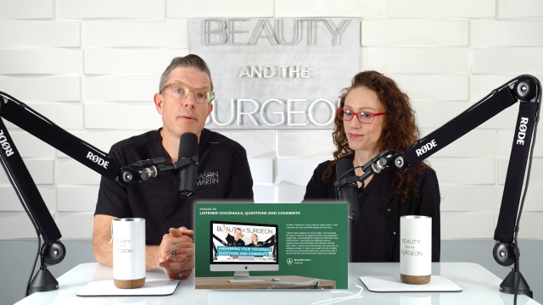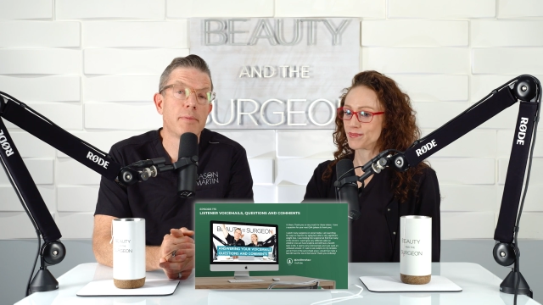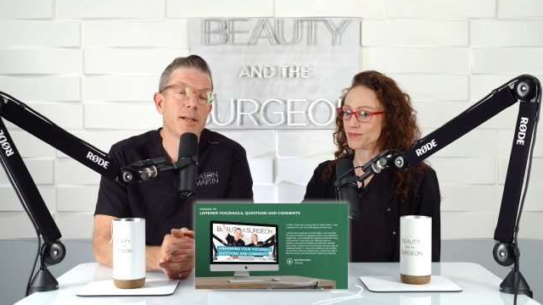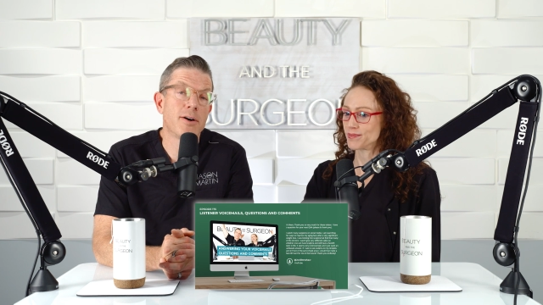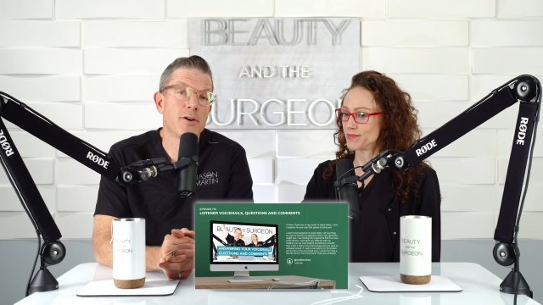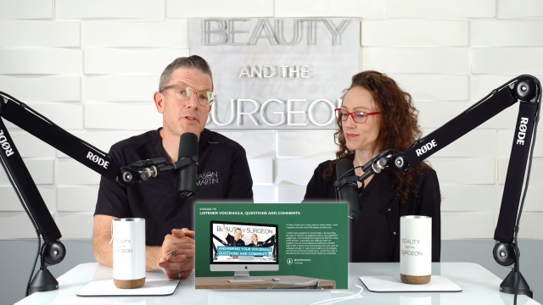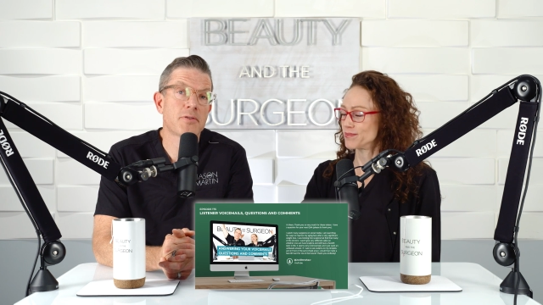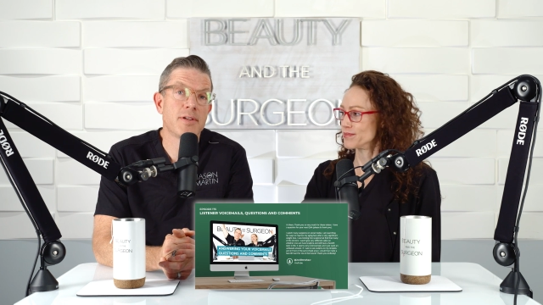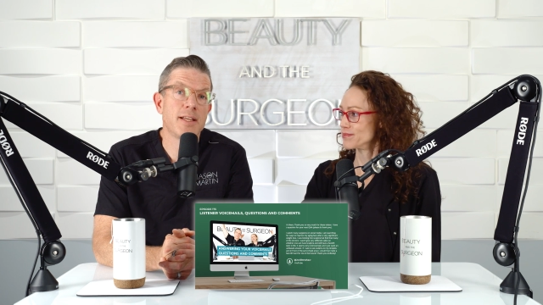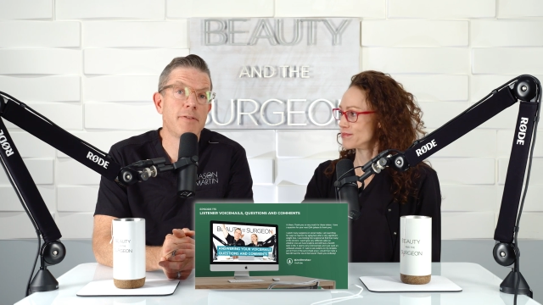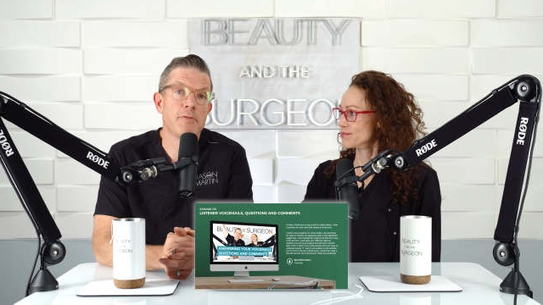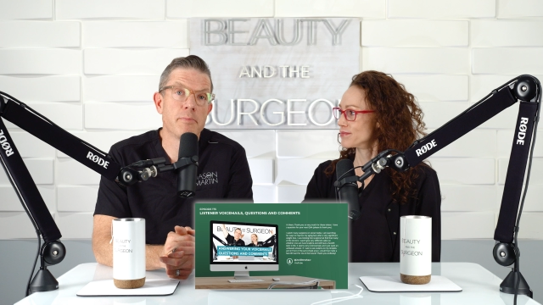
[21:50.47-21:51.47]
Speaker 1: But also
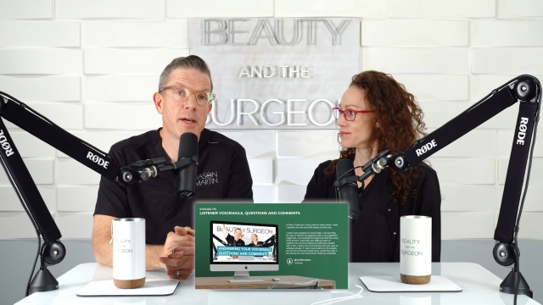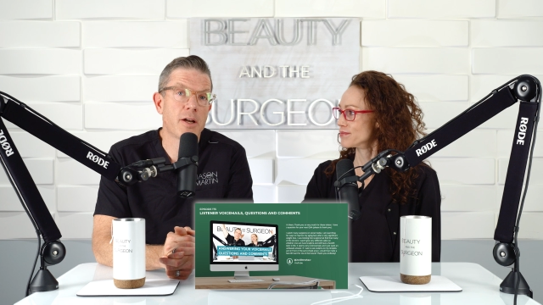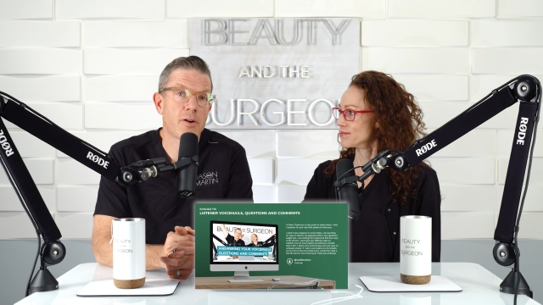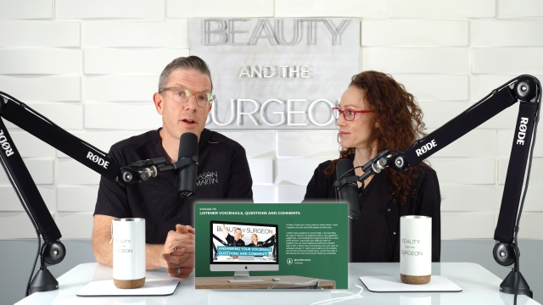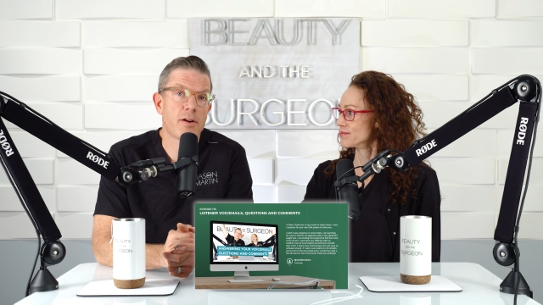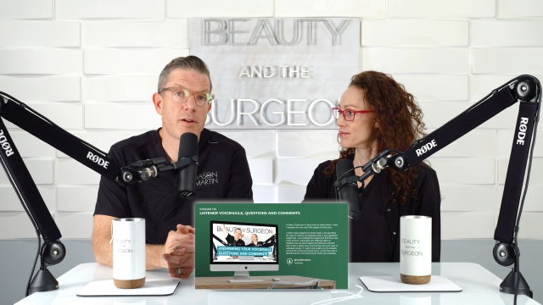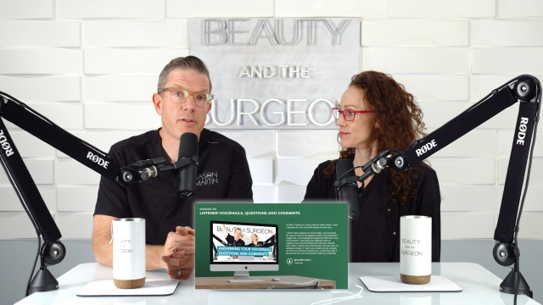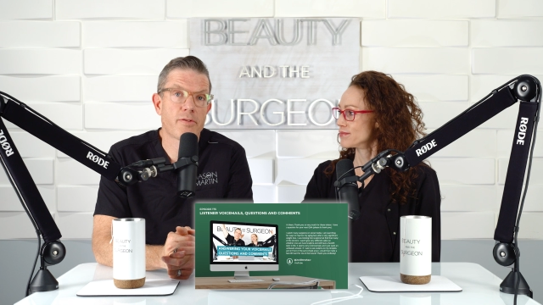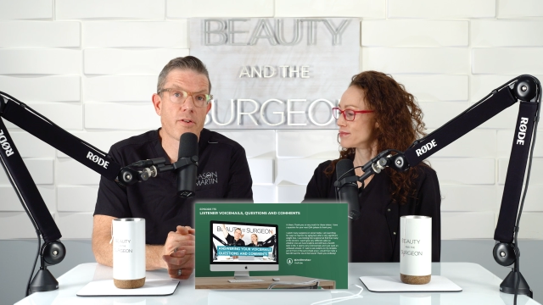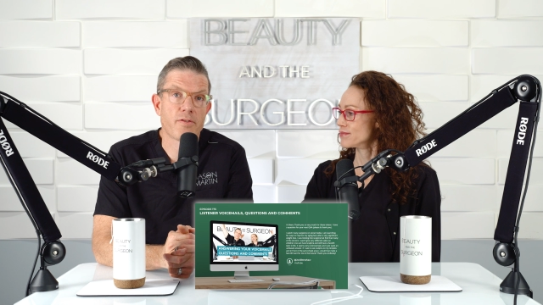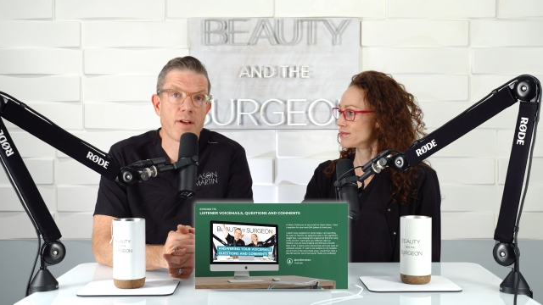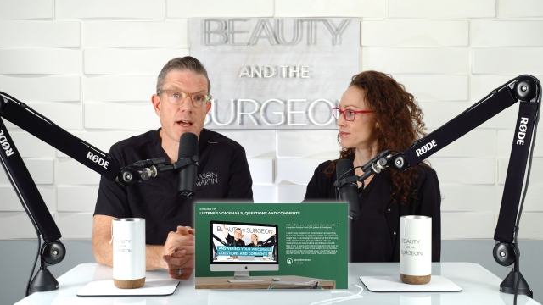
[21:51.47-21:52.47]
an even better area
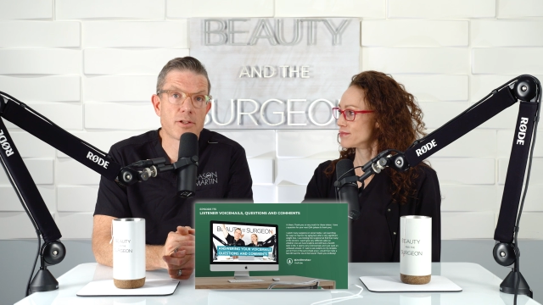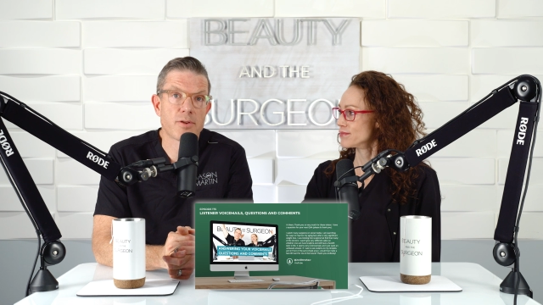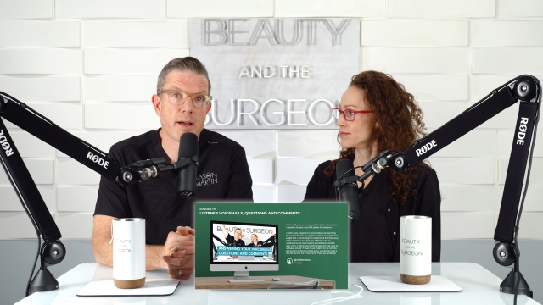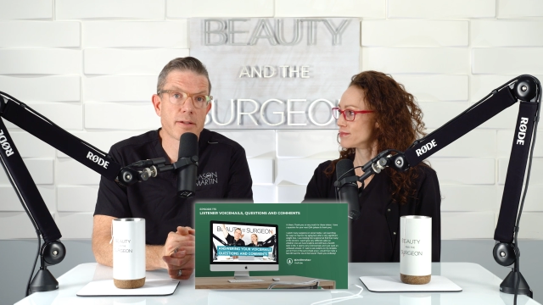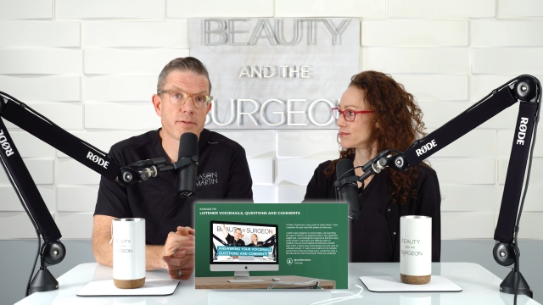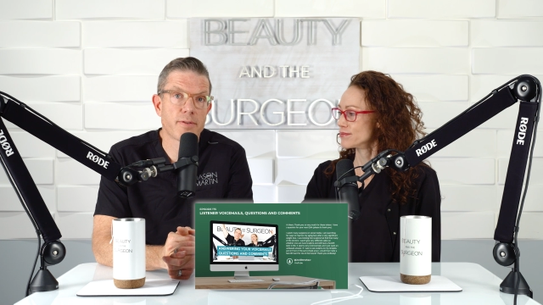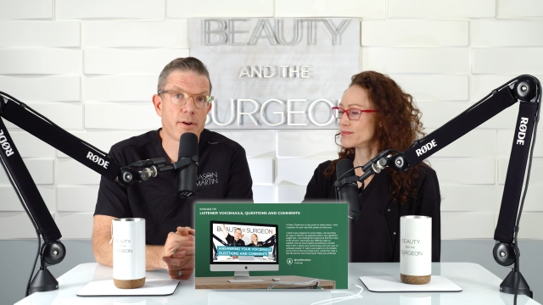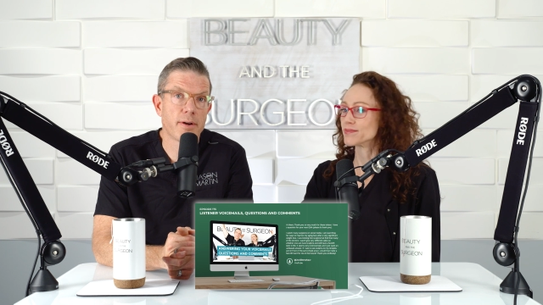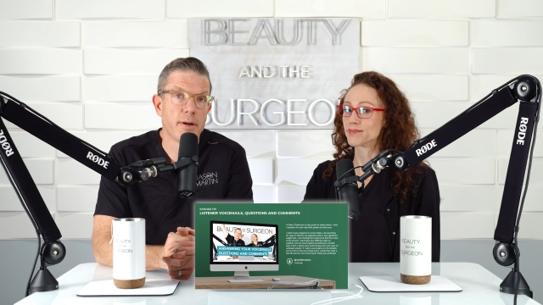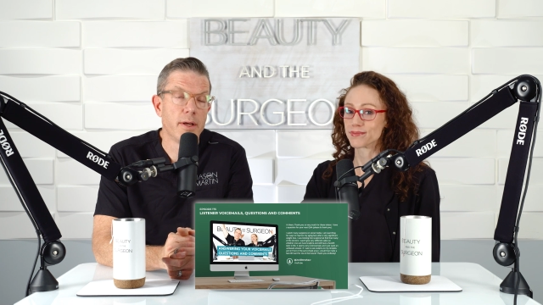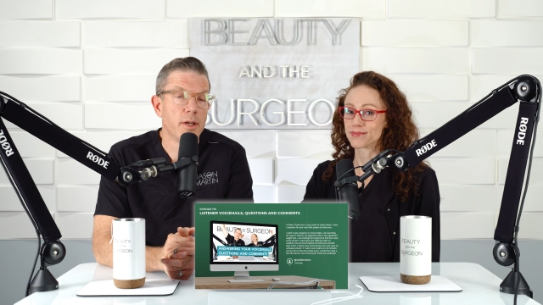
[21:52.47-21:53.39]
for fat transfer.